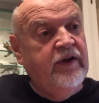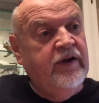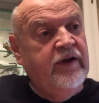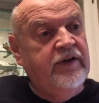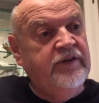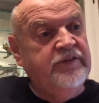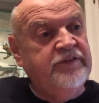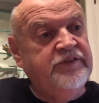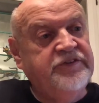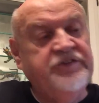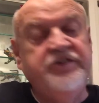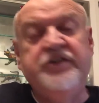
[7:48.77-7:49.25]

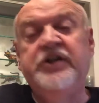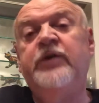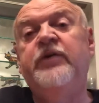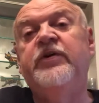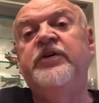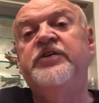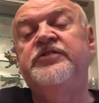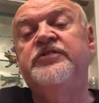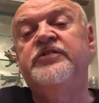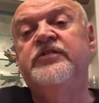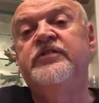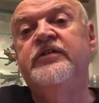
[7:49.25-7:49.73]

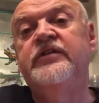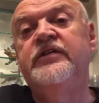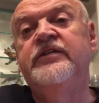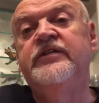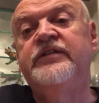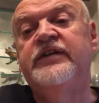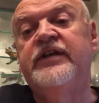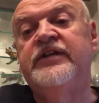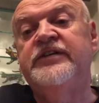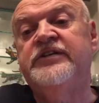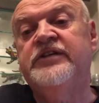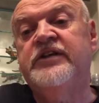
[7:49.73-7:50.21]
series
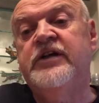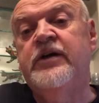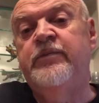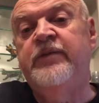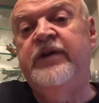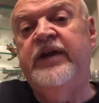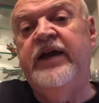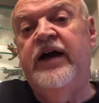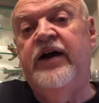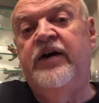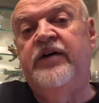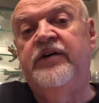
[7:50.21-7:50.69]
that's
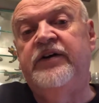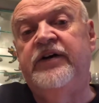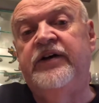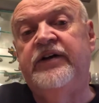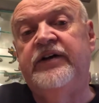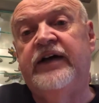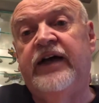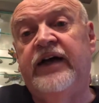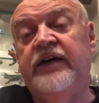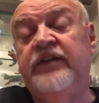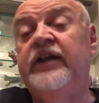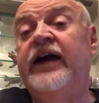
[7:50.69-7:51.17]
coming out,
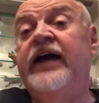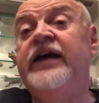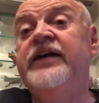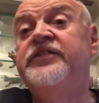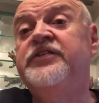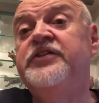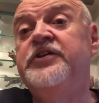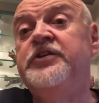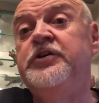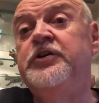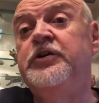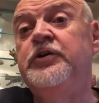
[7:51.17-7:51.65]
and I like
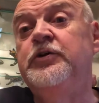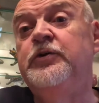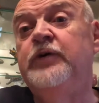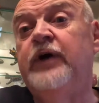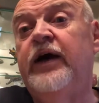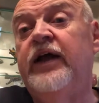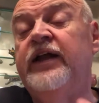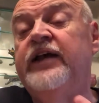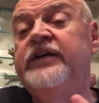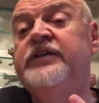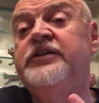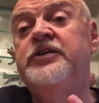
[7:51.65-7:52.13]
the
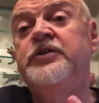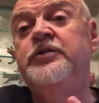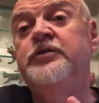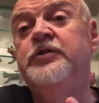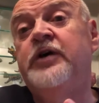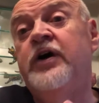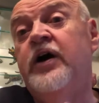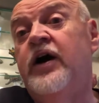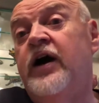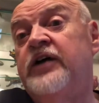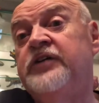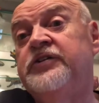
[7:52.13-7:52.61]
new
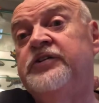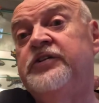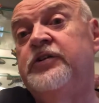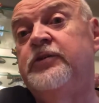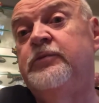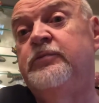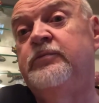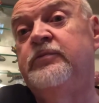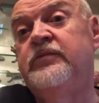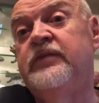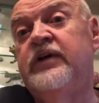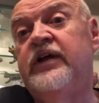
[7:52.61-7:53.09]

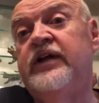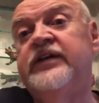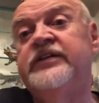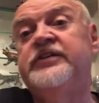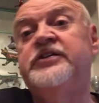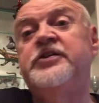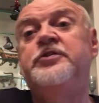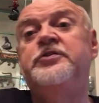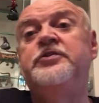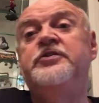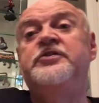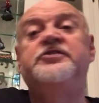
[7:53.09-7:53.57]
costume. I like
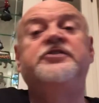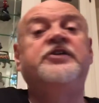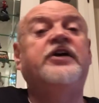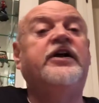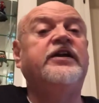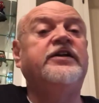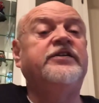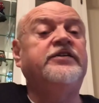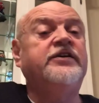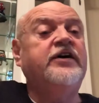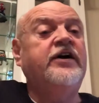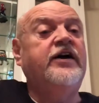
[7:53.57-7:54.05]
the new design
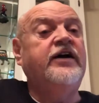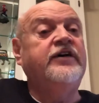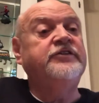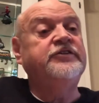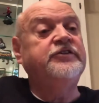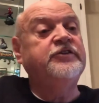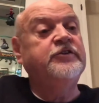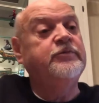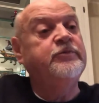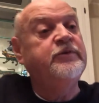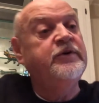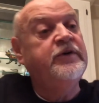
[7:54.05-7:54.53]
of the
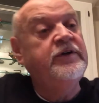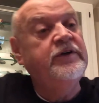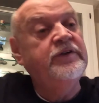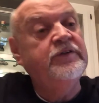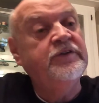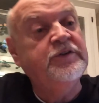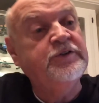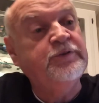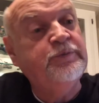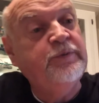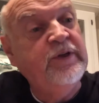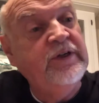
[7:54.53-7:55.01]
costume.
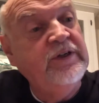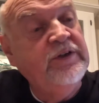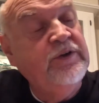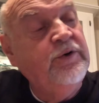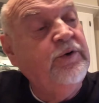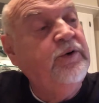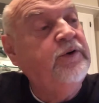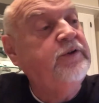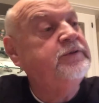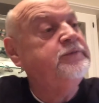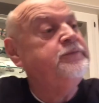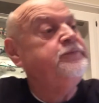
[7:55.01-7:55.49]
Looks pretty
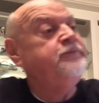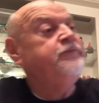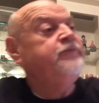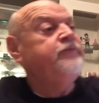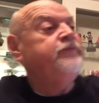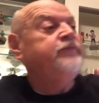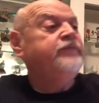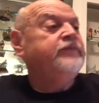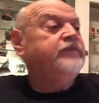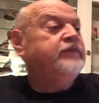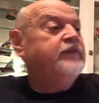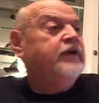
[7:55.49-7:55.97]
cool.
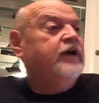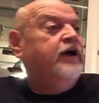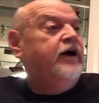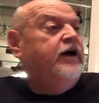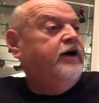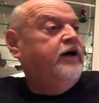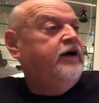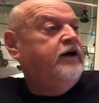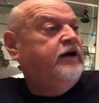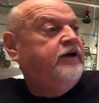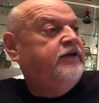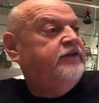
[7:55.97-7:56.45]

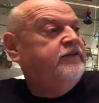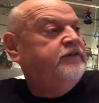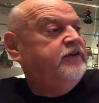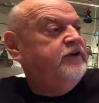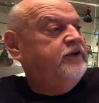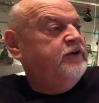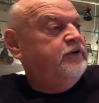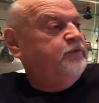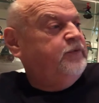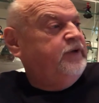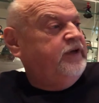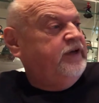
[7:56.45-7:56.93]

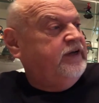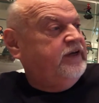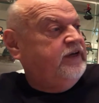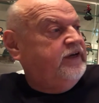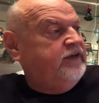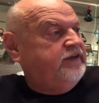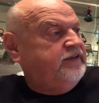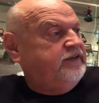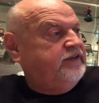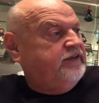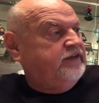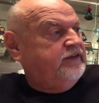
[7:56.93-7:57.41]
We
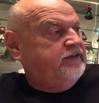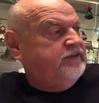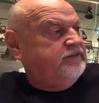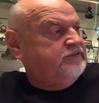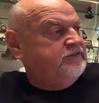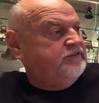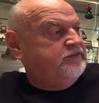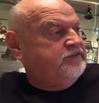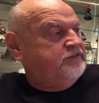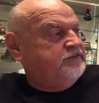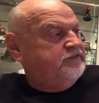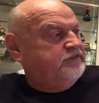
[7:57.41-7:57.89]
got
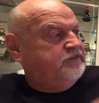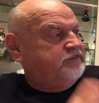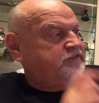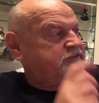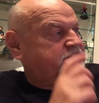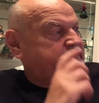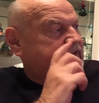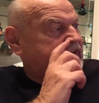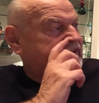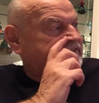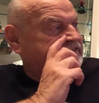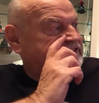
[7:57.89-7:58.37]

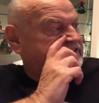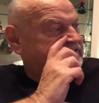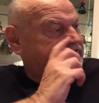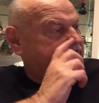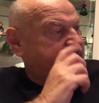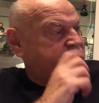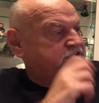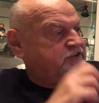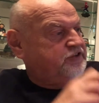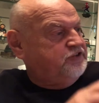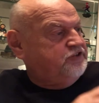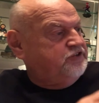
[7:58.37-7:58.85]
Savage
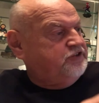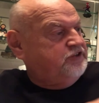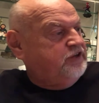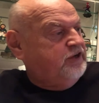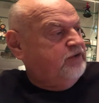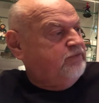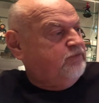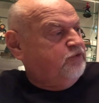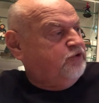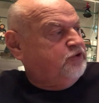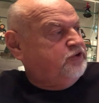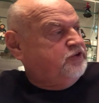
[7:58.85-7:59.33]
Avengers
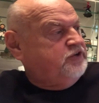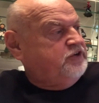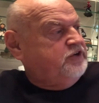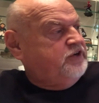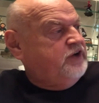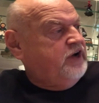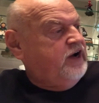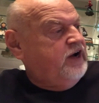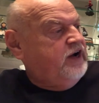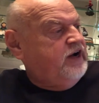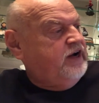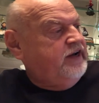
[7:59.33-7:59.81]
number
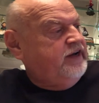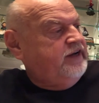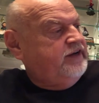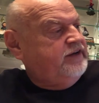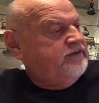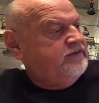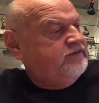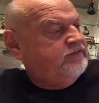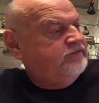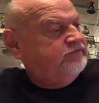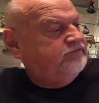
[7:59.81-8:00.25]
9.